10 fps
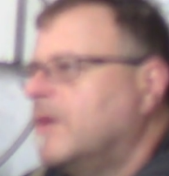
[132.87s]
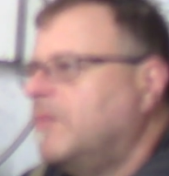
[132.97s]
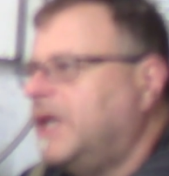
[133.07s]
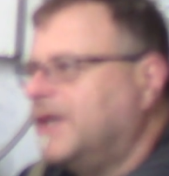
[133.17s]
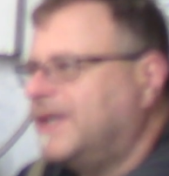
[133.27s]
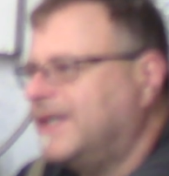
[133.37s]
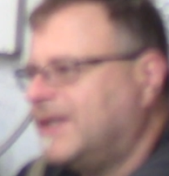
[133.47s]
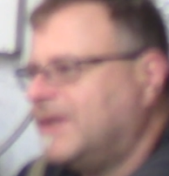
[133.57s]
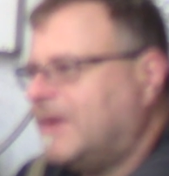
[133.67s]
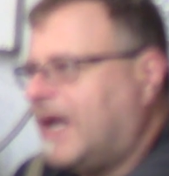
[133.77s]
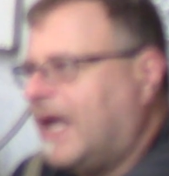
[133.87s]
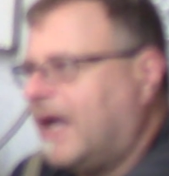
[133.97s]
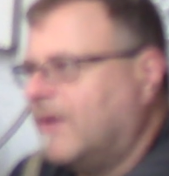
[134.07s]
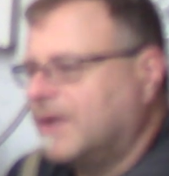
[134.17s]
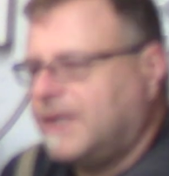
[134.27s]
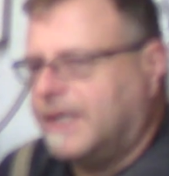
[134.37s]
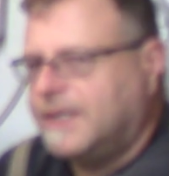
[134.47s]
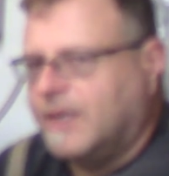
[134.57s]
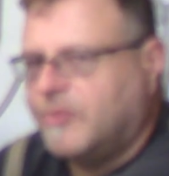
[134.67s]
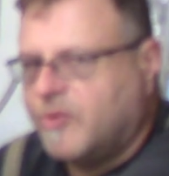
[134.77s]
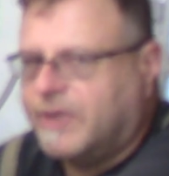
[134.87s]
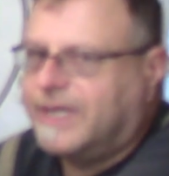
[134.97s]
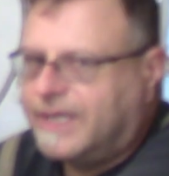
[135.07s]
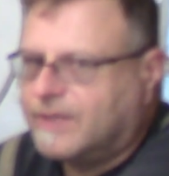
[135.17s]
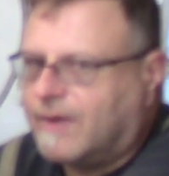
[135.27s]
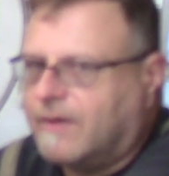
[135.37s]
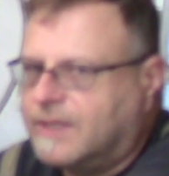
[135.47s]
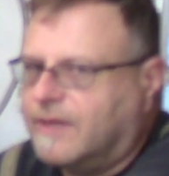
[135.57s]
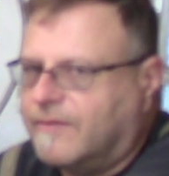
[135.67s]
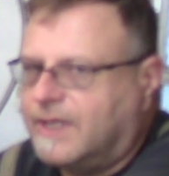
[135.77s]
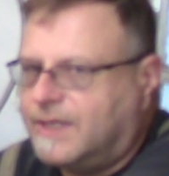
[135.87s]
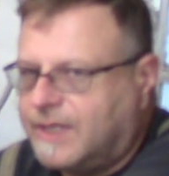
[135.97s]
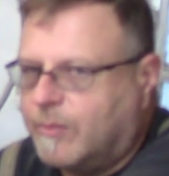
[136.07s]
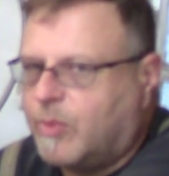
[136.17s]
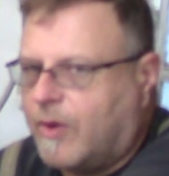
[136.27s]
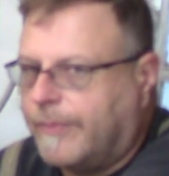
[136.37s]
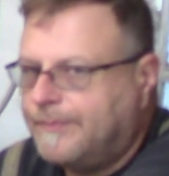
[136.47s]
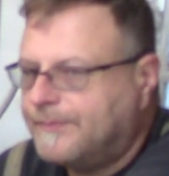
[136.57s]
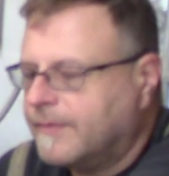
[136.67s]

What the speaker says: because I don't want to say it's simple, but it is relatively simple.